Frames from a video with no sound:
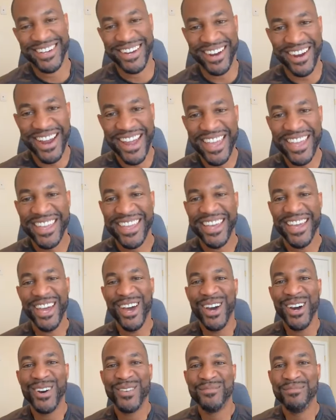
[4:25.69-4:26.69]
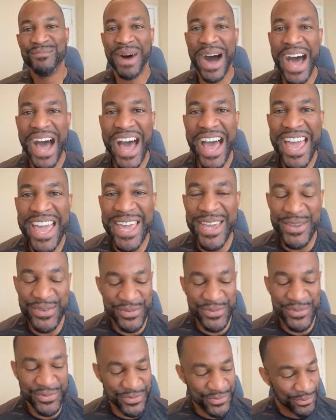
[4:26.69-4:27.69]
All right. My,
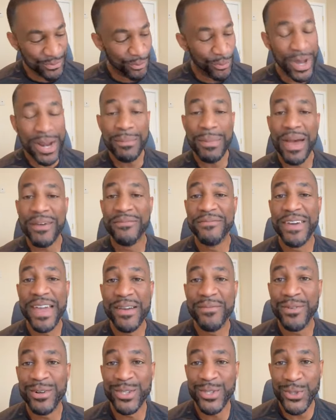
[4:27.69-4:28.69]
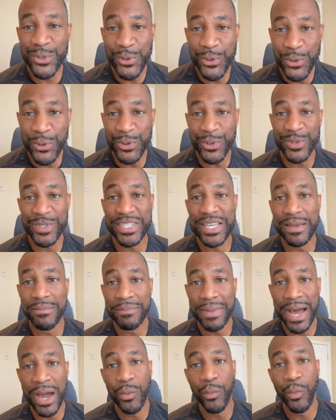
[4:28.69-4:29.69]
one of my favorite tools
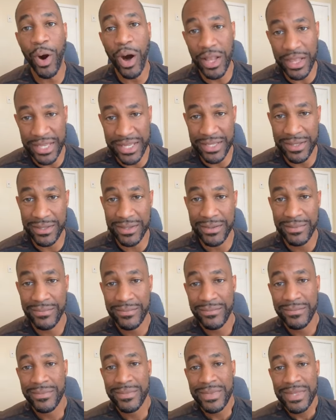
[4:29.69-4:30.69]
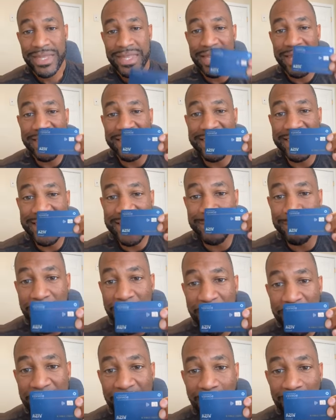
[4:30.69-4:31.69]
in my wallet is this
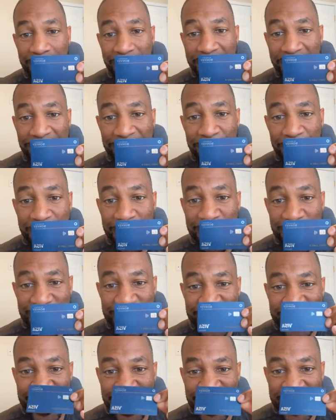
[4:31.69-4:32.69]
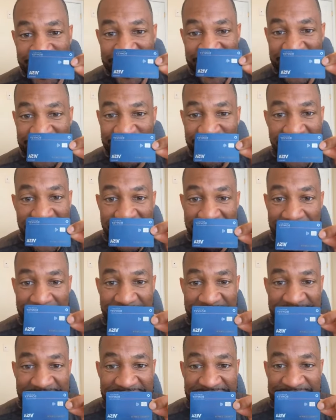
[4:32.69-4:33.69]
Marriott Bonvoy credit card. I don't have
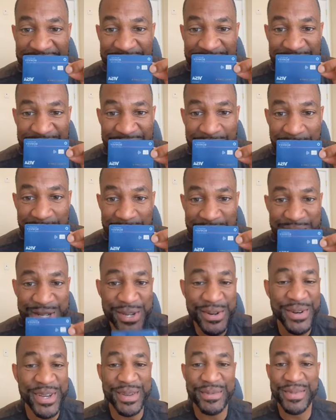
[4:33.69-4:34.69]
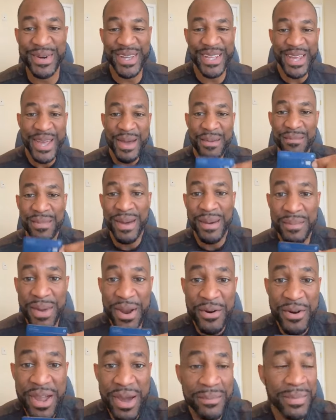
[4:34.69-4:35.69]
my number showing, but my
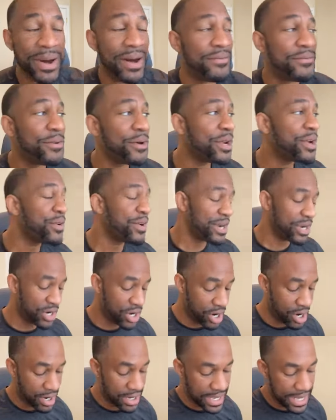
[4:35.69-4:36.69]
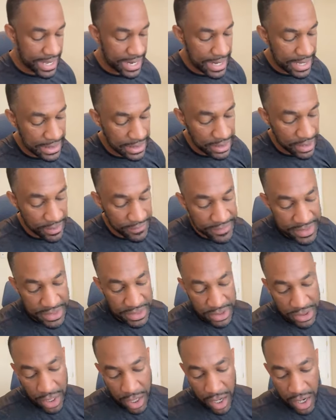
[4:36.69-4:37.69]
Marriott Bonvoy credit card. And I love
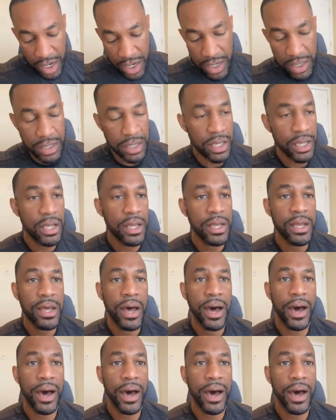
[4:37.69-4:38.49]
this card.